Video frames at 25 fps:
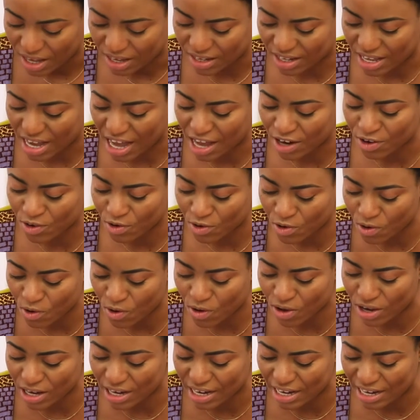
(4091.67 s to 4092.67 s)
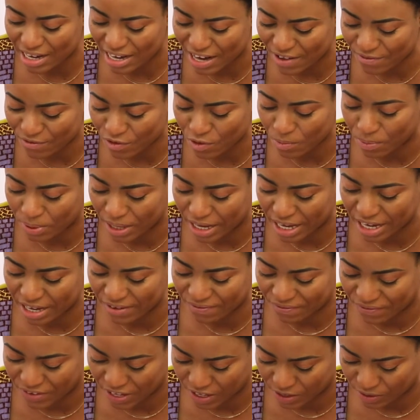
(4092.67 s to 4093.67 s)
There are no level
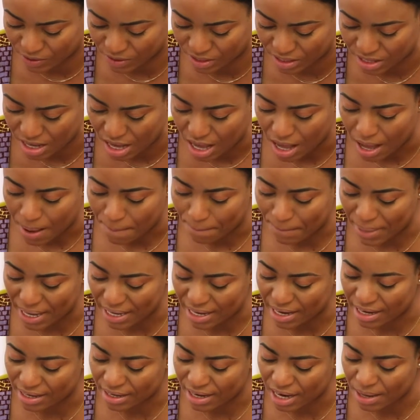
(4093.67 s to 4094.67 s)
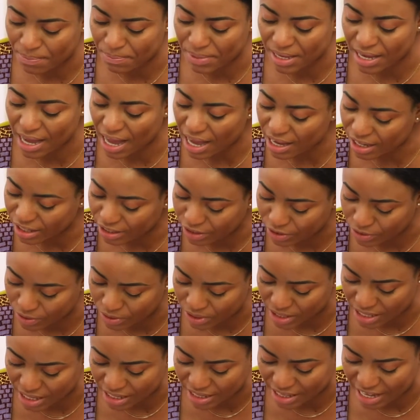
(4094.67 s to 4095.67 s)
playing fields, but it can be
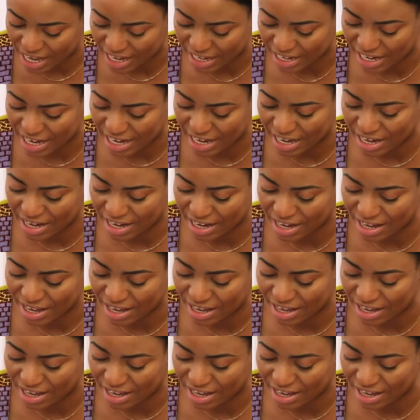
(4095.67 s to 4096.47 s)
argued that in